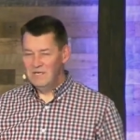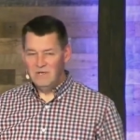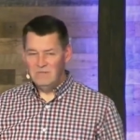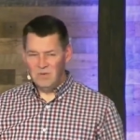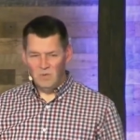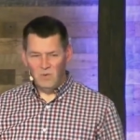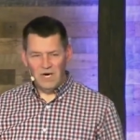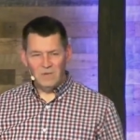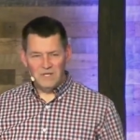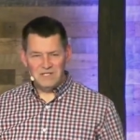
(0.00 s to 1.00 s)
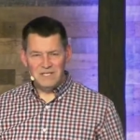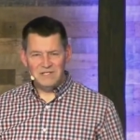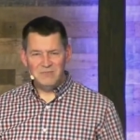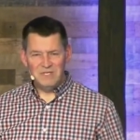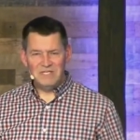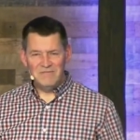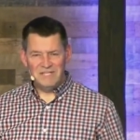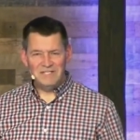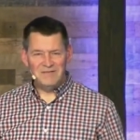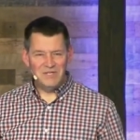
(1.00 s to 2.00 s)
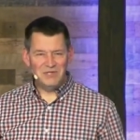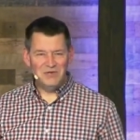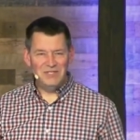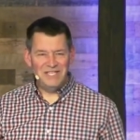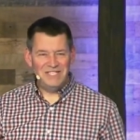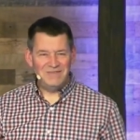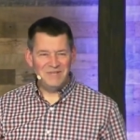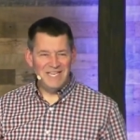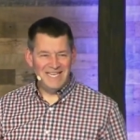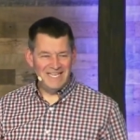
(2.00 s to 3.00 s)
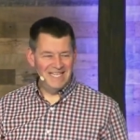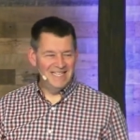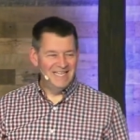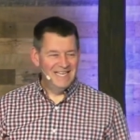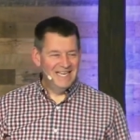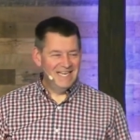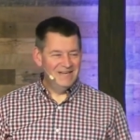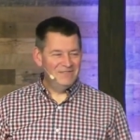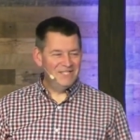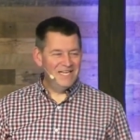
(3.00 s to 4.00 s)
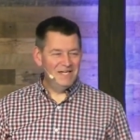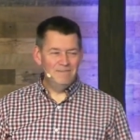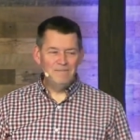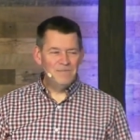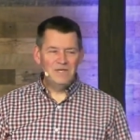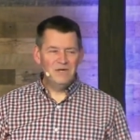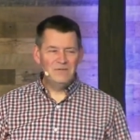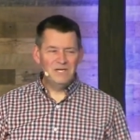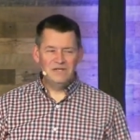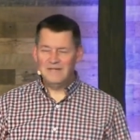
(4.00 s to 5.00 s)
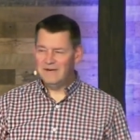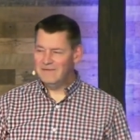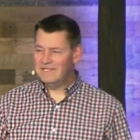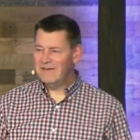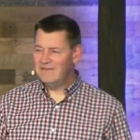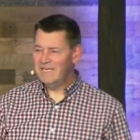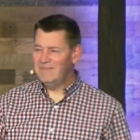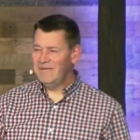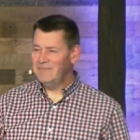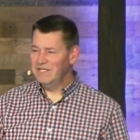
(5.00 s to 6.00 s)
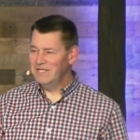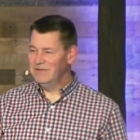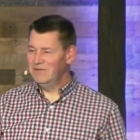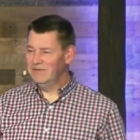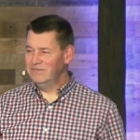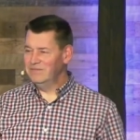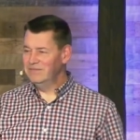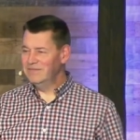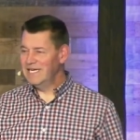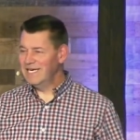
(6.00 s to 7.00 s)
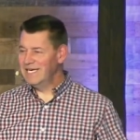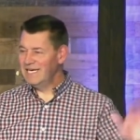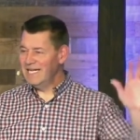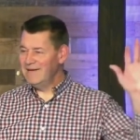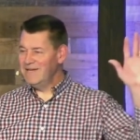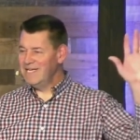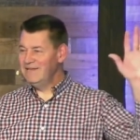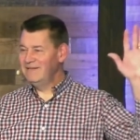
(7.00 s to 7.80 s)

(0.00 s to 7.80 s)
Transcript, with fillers: But where was the specifics of the strategic planning? And I'm saying, you don't want to do that with 70 people in the room. Can I get an amen?